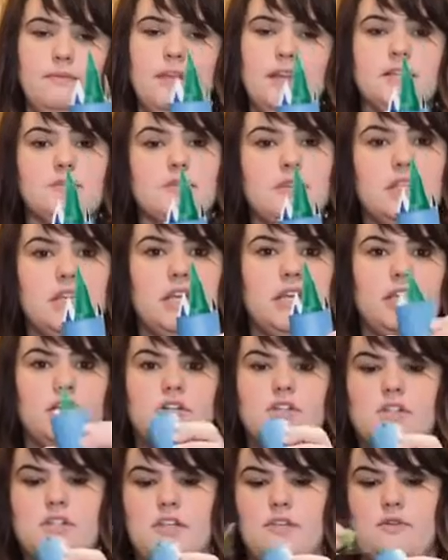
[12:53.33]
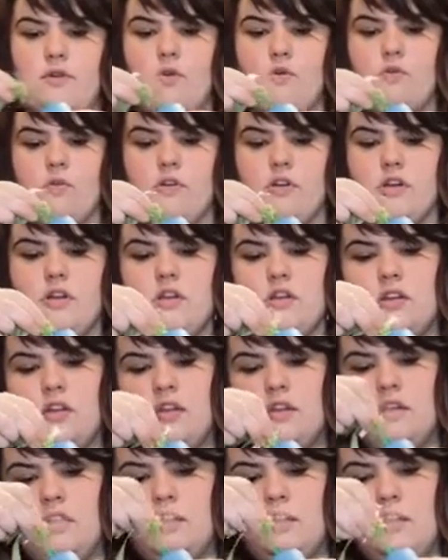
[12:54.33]
as with the ears and the horn.
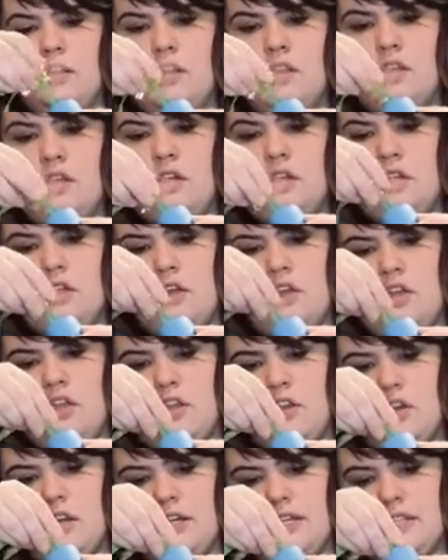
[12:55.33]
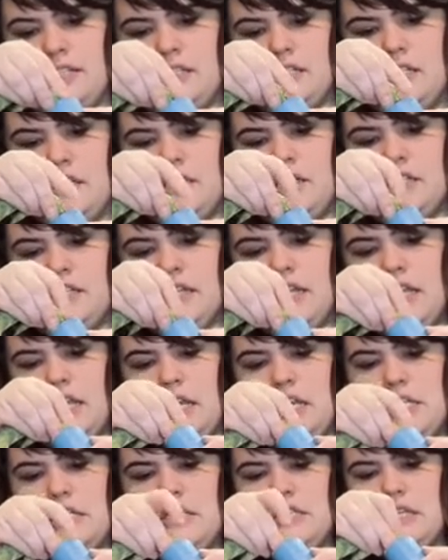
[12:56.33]
You're going to stick it
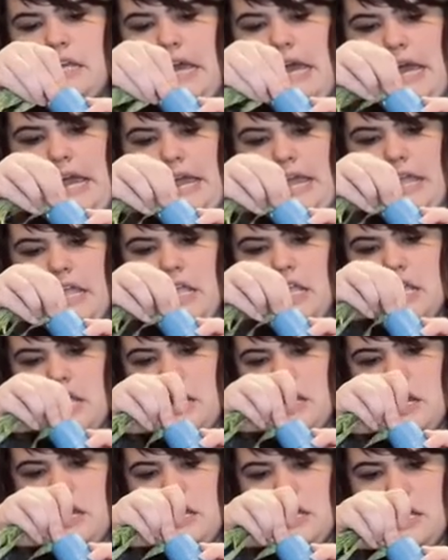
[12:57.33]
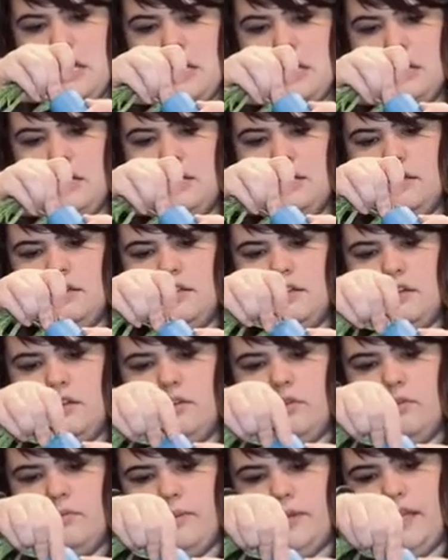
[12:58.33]
inside.
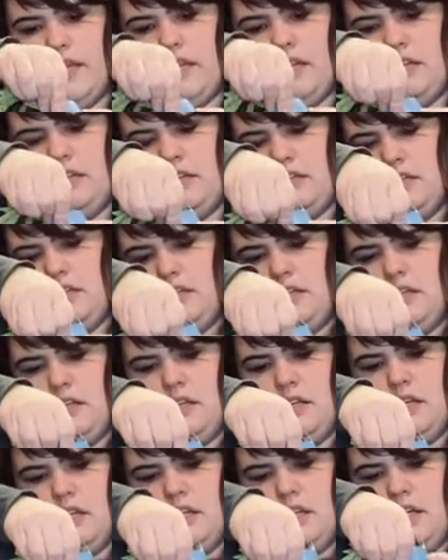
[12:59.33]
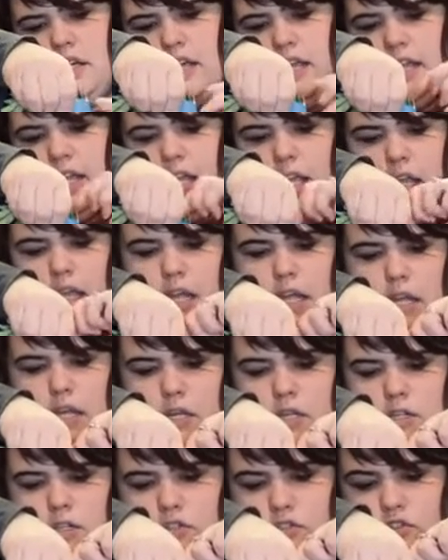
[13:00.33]
Oh man.
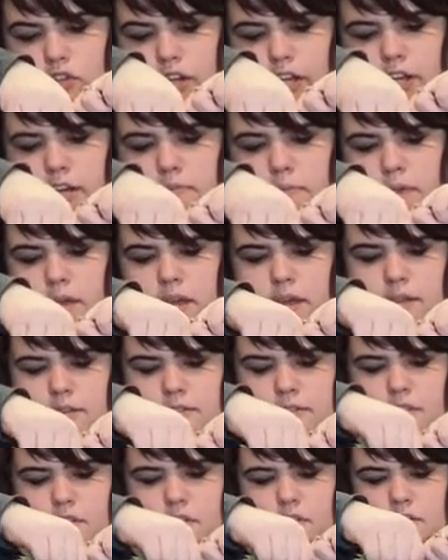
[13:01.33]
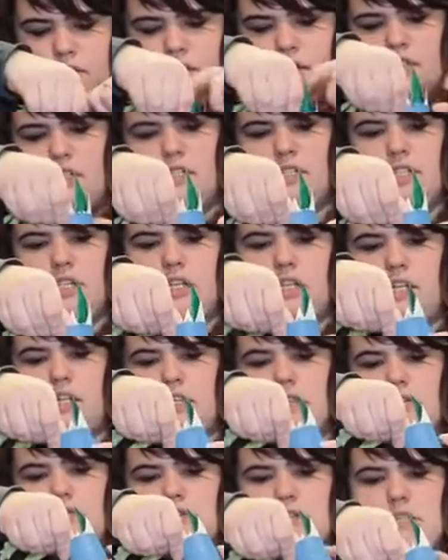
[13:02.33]
And try your best to stick it
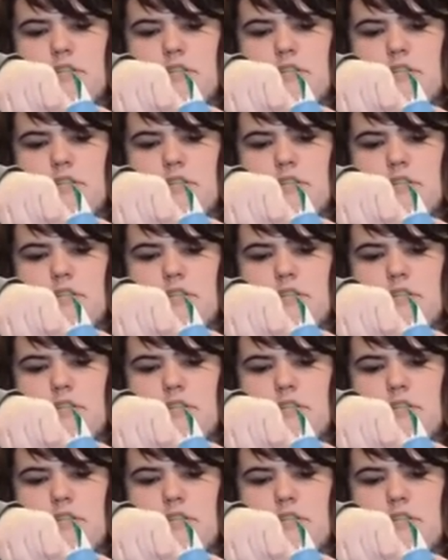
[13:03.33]
in the right